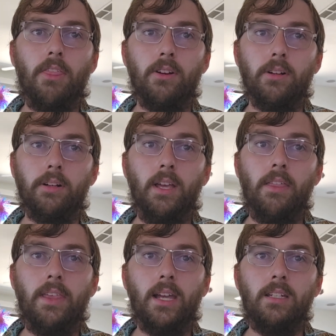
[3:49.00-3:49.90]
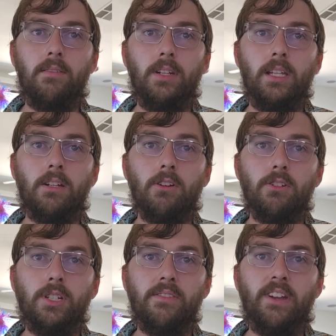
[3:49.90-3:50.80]
Third, the activity
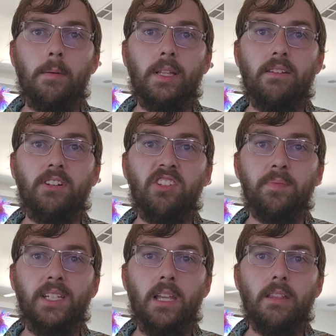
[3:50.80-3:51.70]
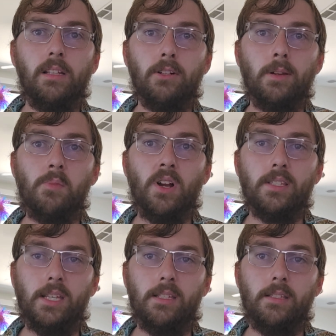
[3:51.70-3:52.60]
encourages family involvement in the learning
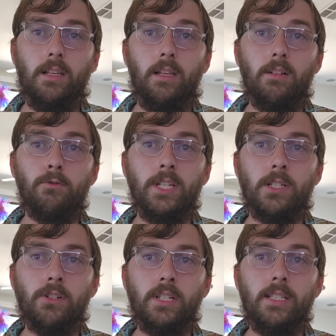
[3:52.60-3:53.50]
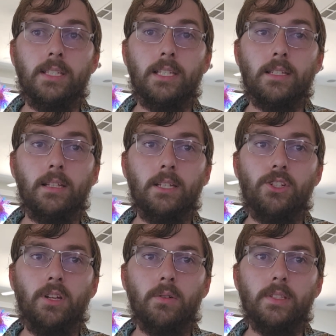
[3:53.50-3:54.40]
process. Research consistently
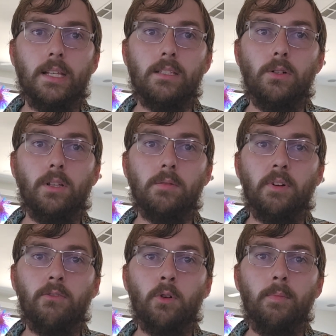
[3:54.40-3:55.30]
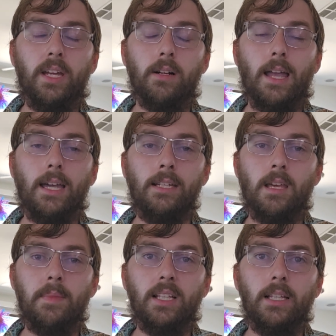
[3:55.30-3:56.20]
shows that students perform better
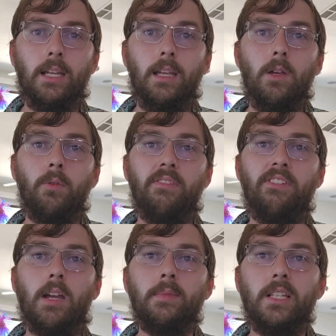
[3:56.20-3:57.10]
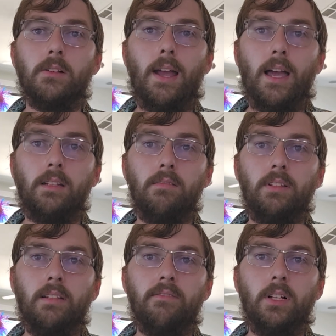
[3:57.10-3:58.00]
academically when families are
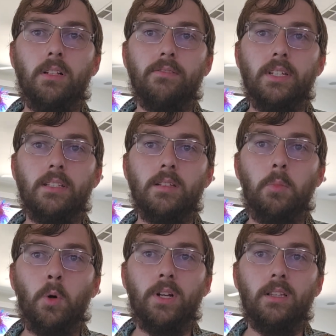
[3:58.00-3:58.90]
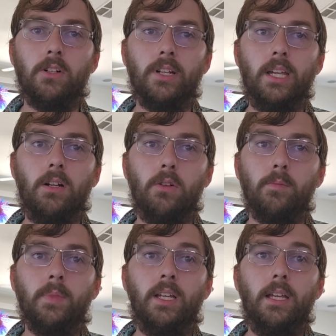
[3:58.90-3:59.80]
actively involved in supporting learning at
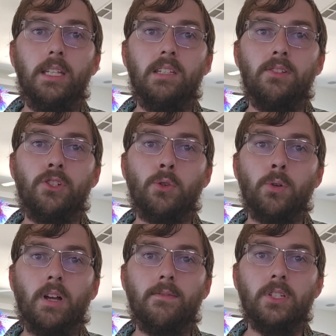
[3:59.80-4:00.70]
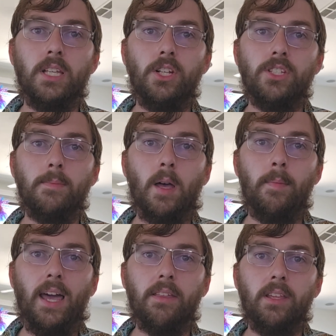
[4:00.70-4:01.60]
home. Even short conversations about
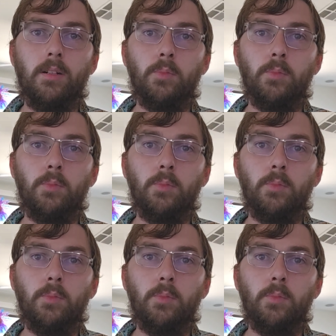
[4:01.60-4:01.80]
math can